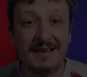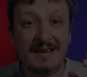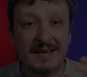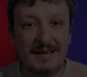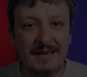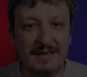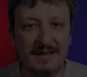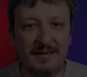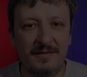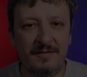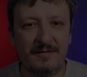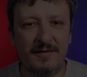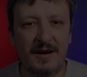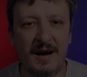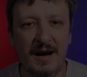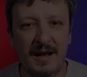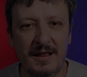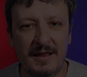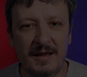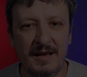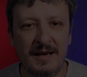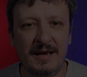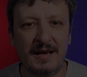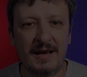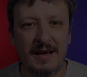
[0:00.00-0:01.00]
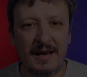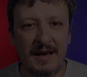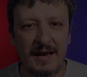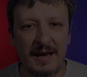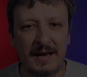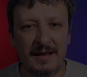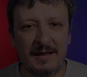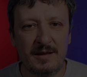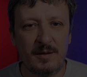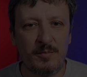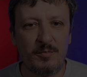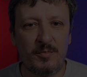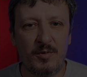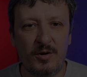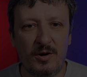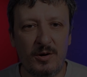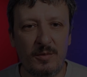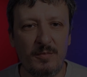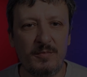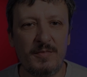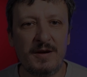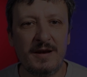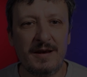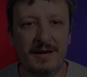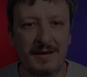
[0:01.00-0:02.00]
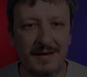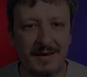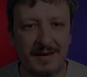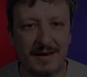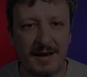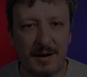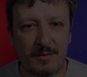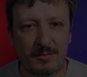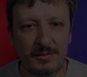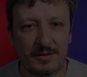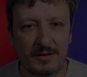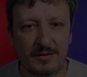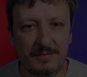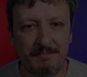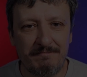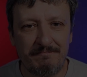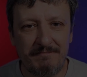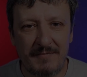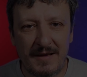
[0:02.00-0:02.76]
in the file KEDA prom YAML.